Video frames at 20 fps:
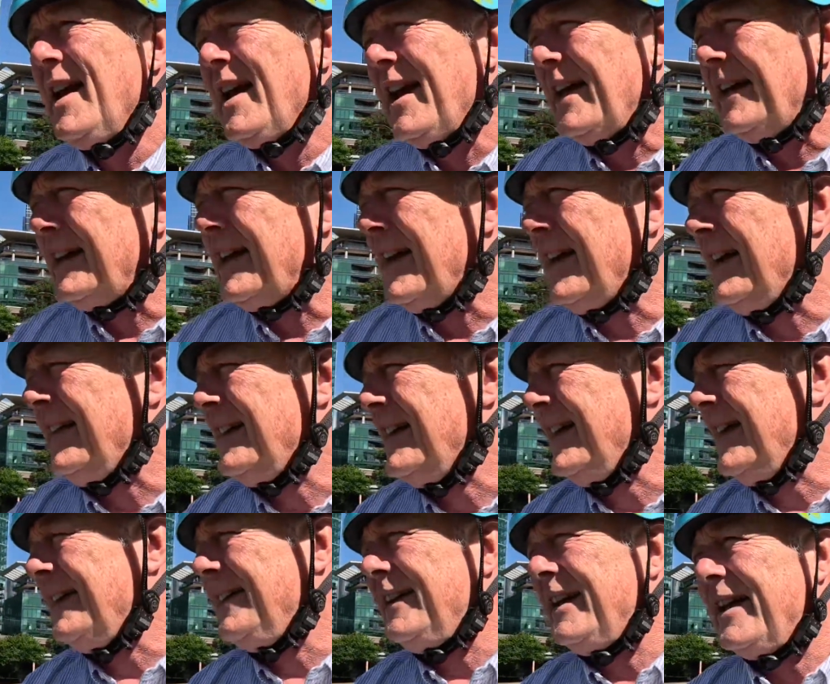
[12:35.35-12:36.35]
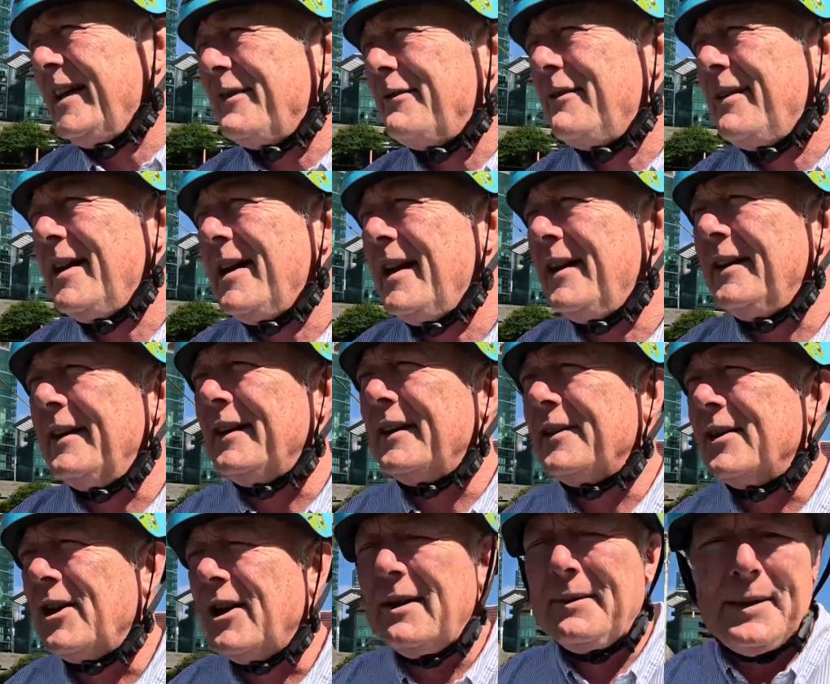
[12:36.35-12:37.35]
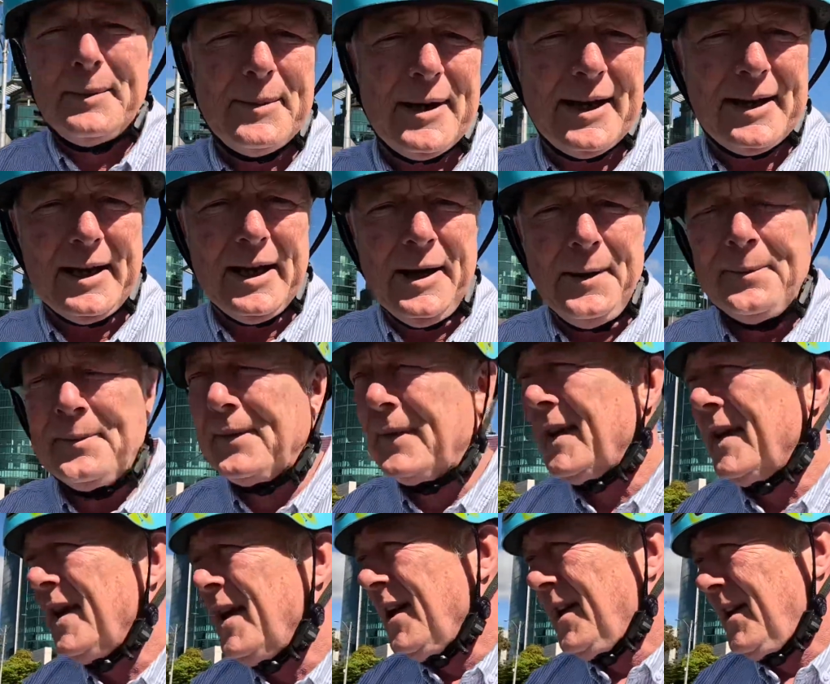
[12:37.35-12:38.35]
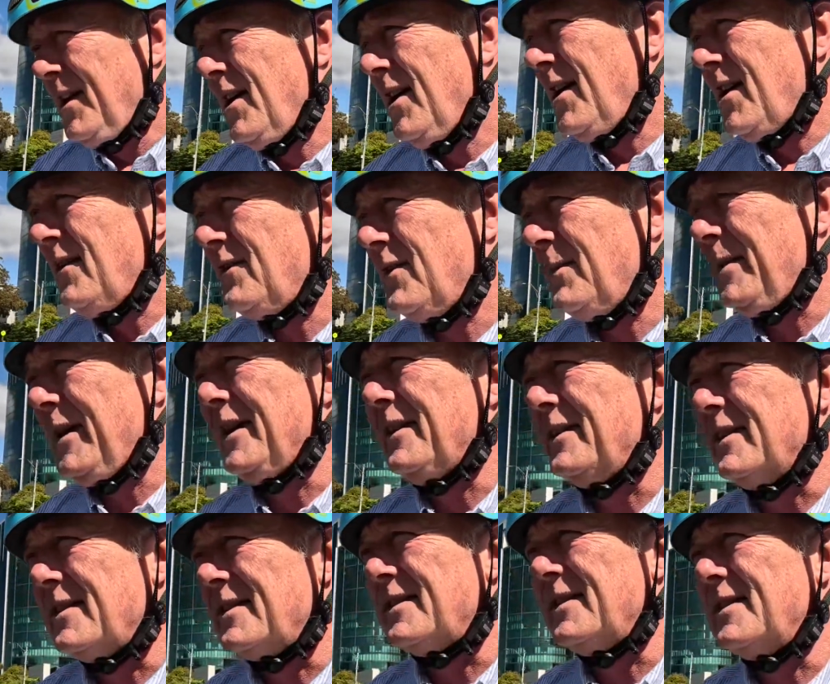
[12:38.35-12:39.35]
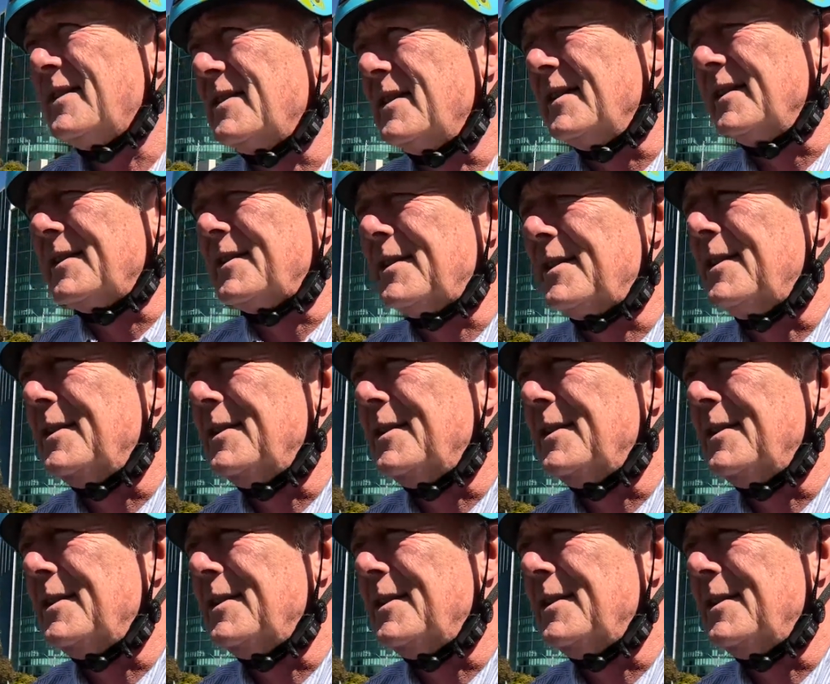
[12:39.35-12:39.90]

and they need to get around in a timely manner over big distances.